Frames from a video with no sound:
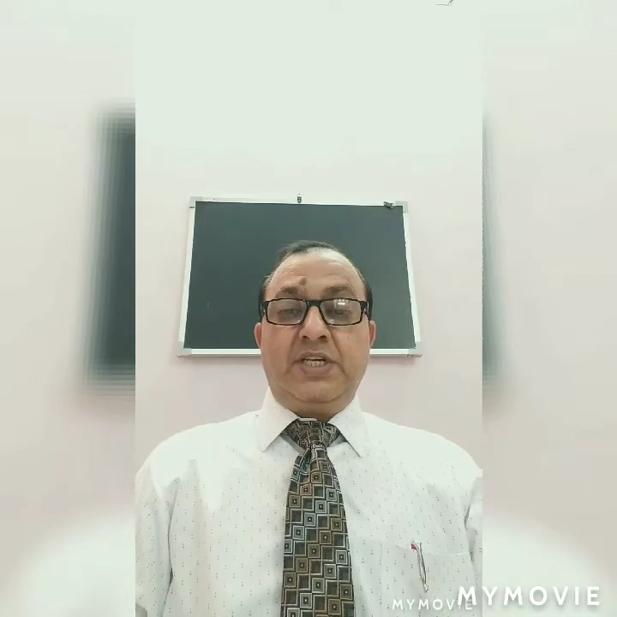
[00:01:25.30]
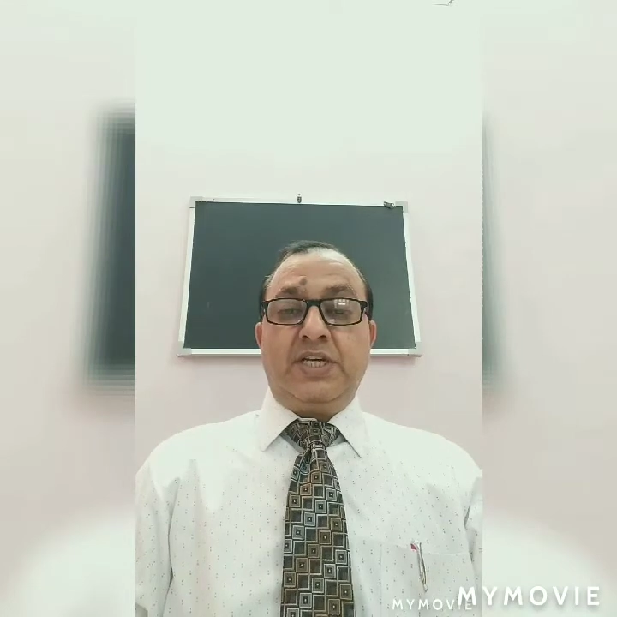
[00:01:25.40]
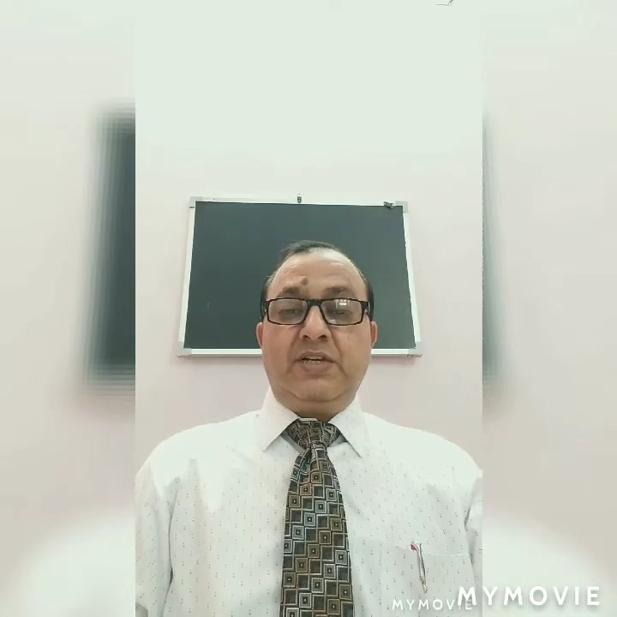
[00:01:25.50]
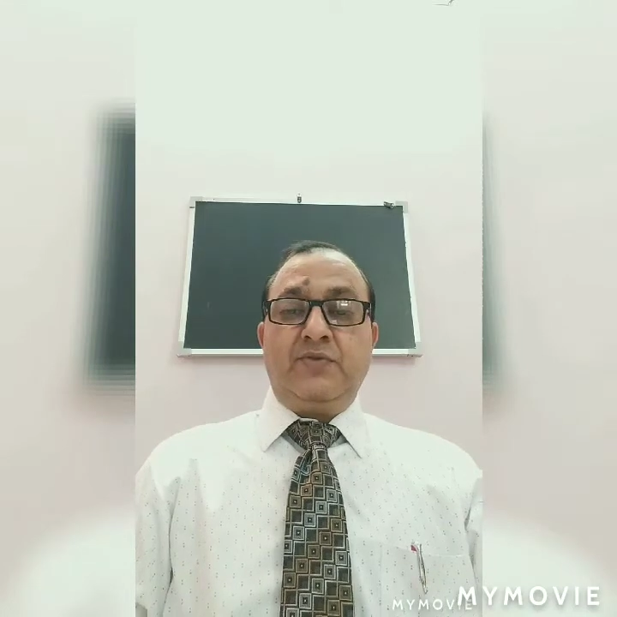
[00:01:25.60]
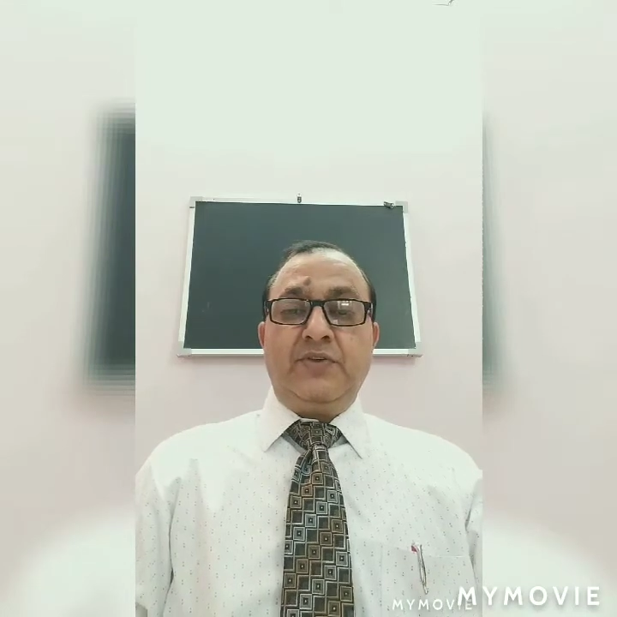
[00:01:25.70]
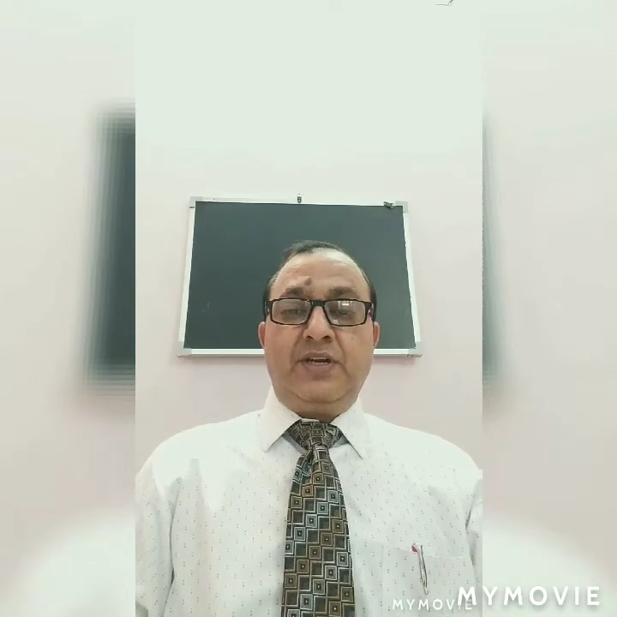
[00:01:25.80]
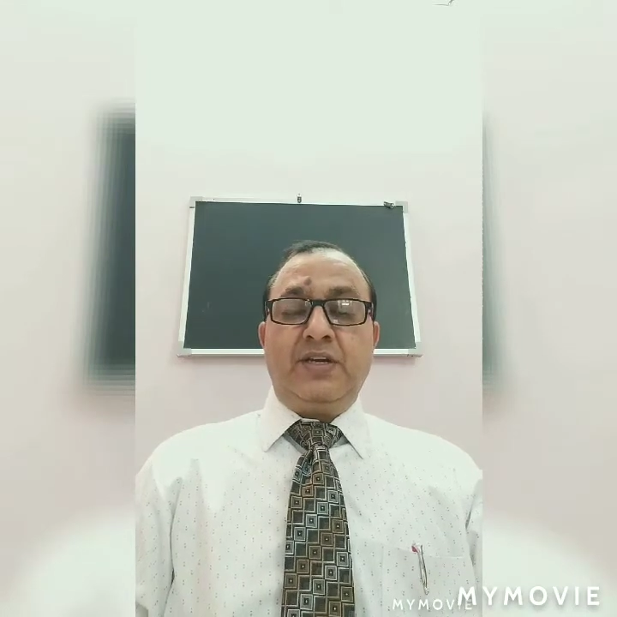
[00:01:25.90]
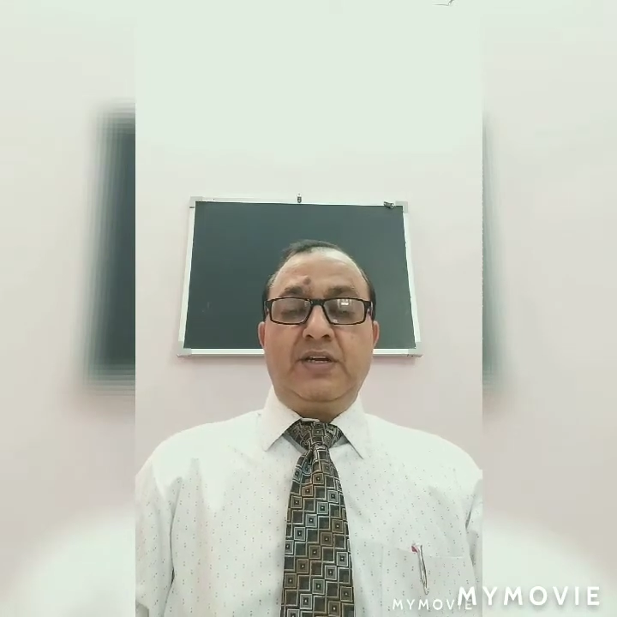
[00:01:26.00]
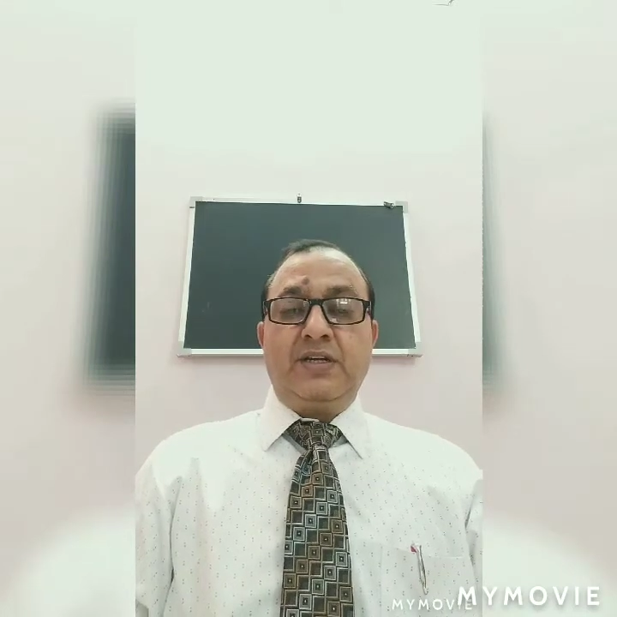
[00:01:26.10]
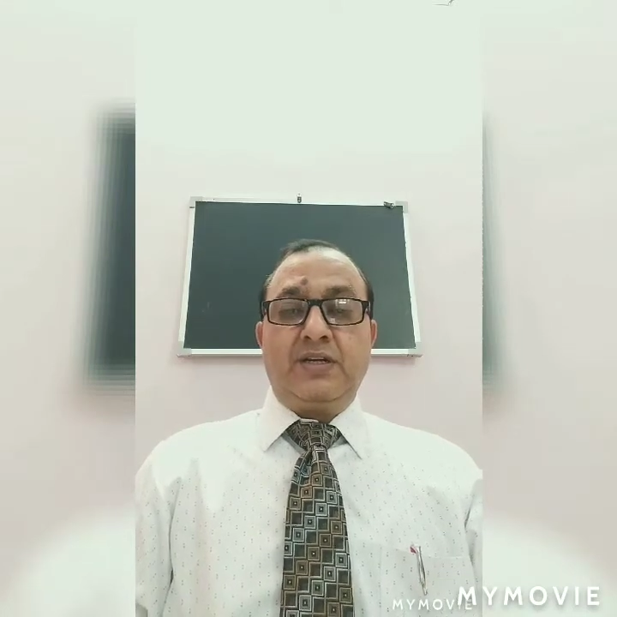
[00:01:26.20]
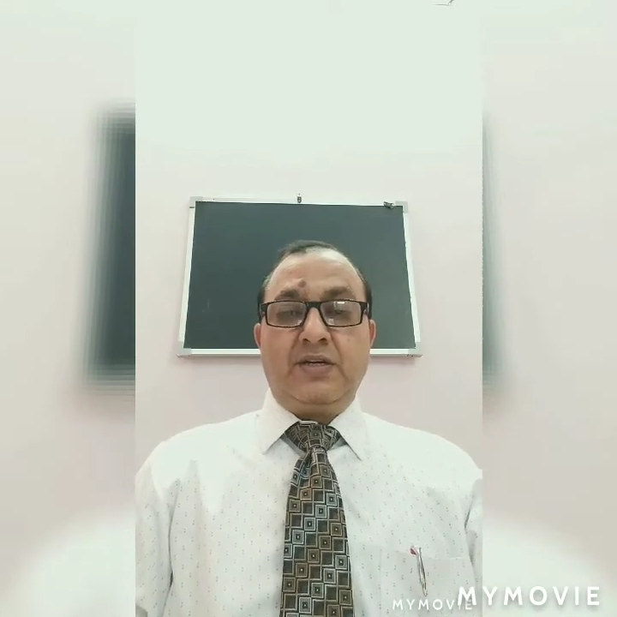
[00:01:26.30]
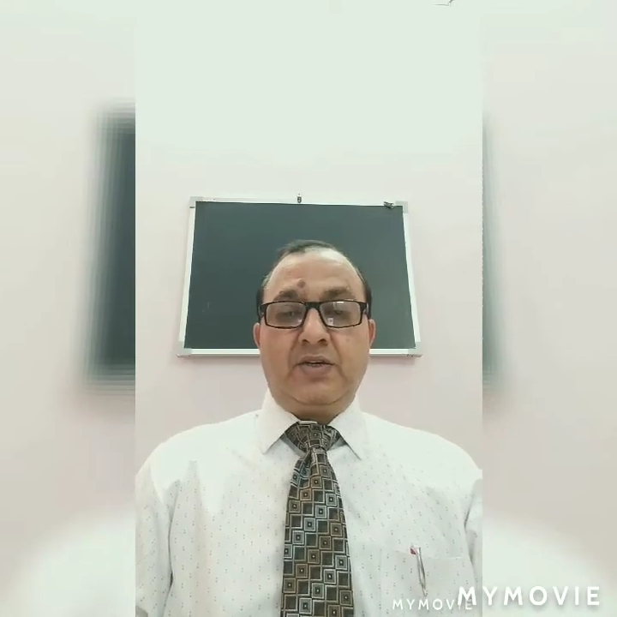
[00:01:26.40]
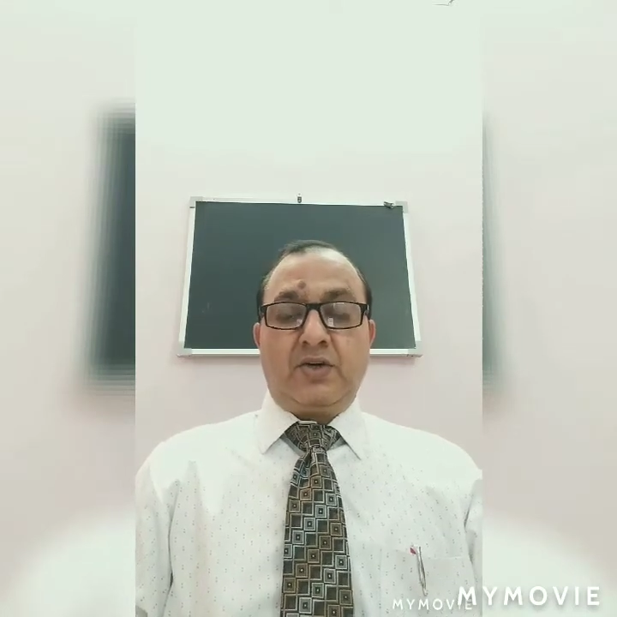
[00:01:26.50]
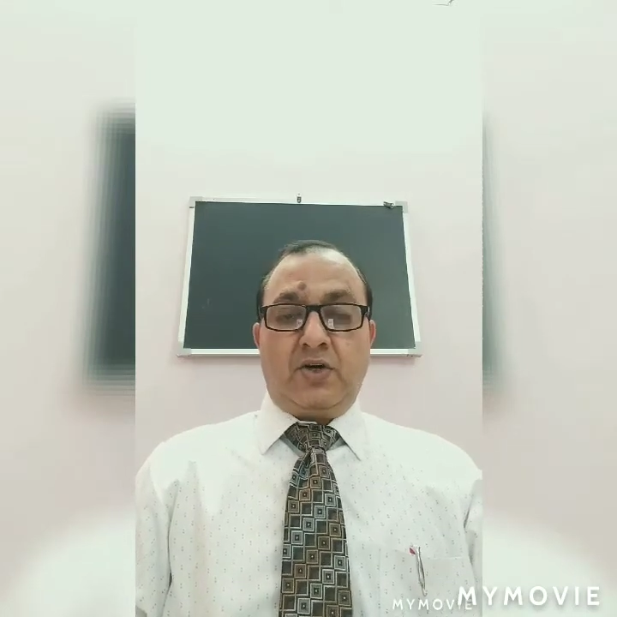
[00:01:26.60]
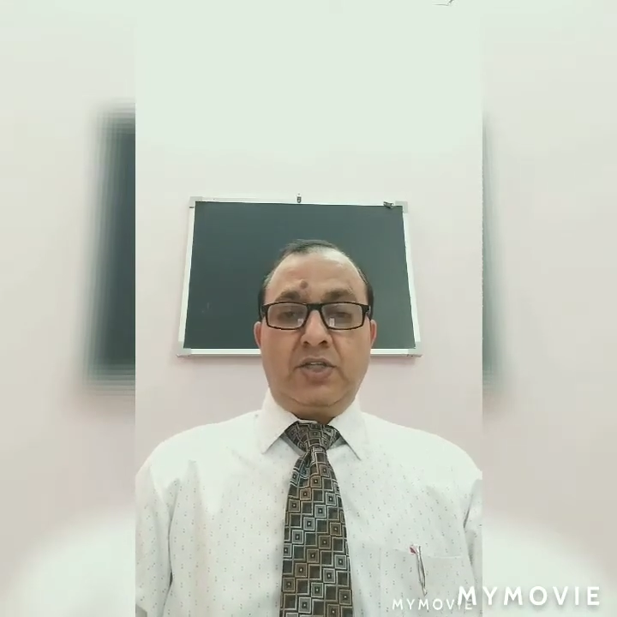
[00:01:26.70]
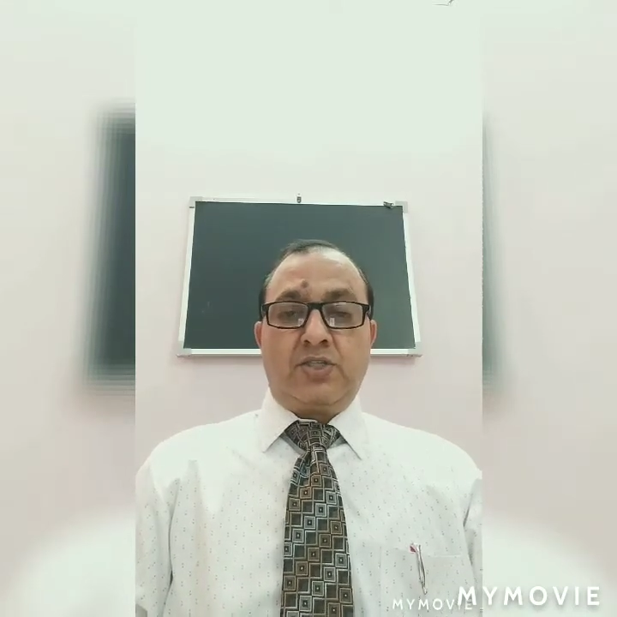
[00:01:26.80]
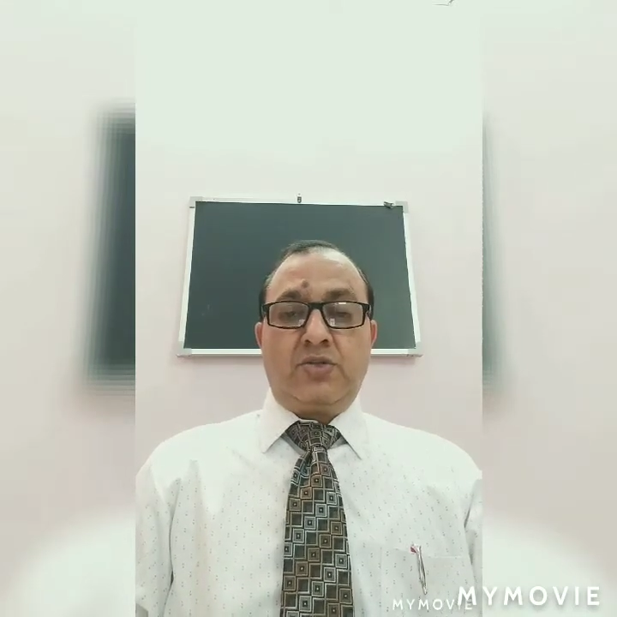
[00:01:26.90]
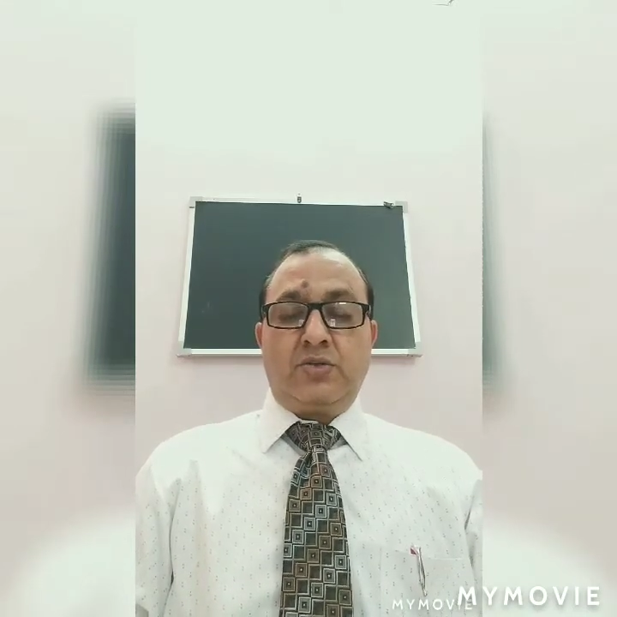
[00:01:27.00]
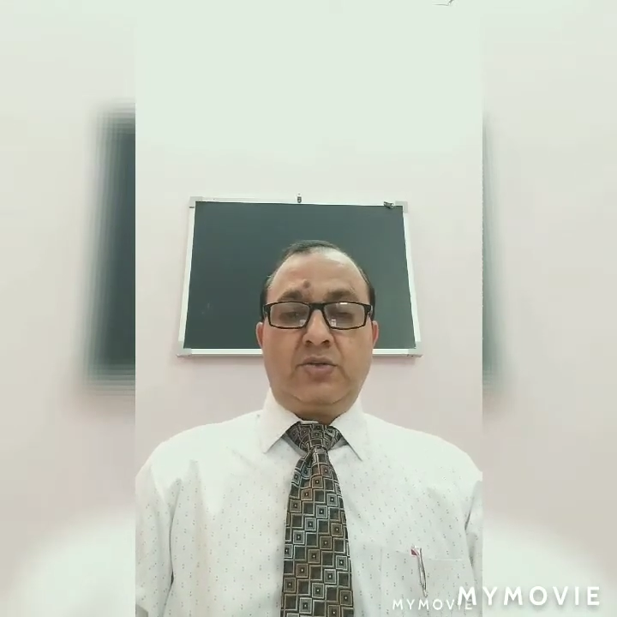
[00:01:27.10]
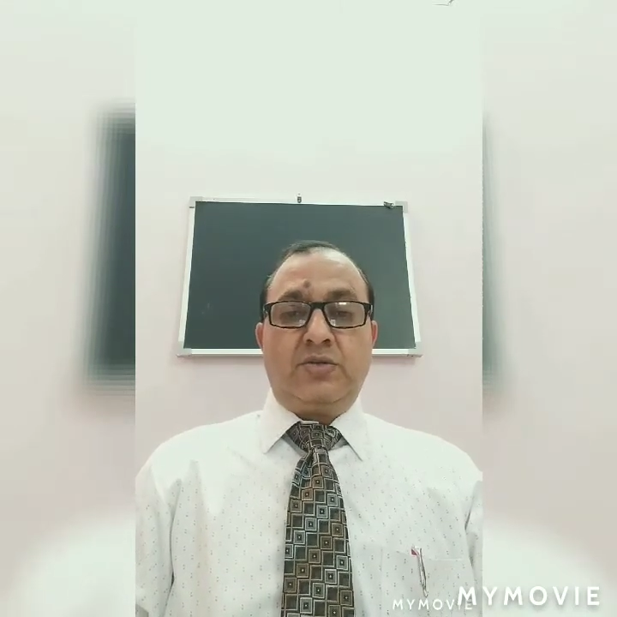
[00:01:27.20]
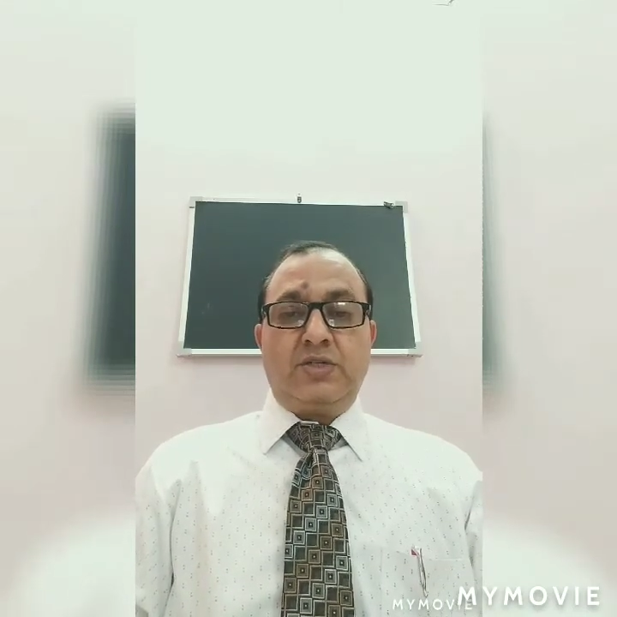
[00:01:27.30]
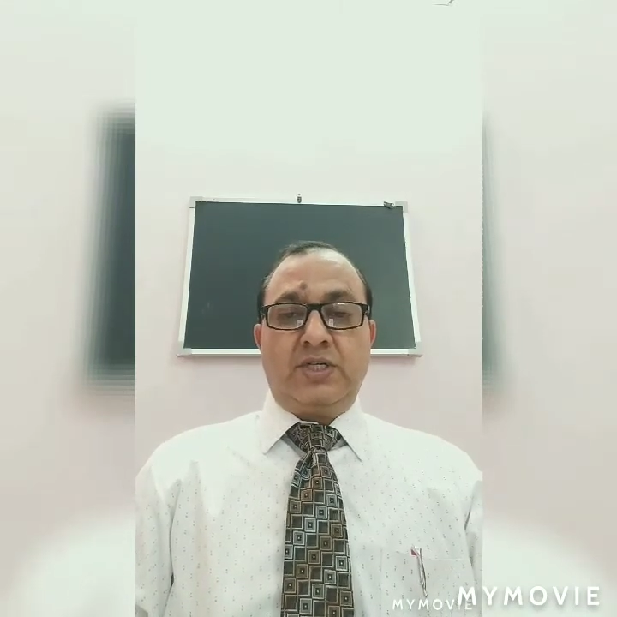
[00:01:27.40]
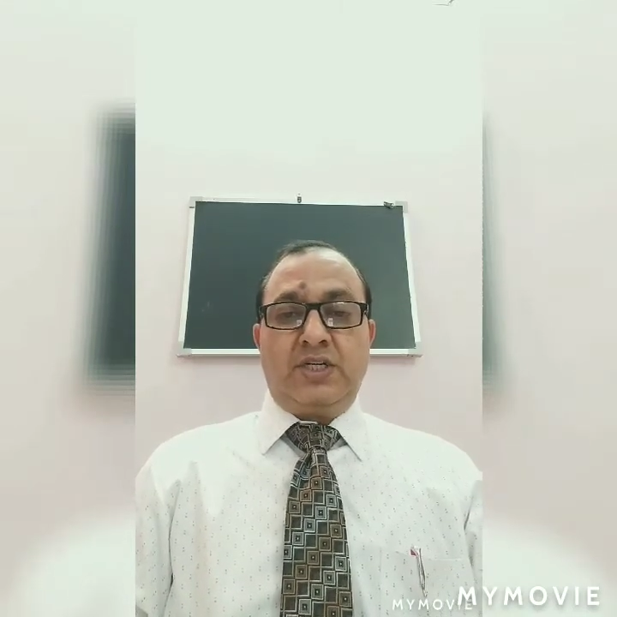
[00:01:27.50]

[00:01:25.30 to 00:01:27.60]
Then we will also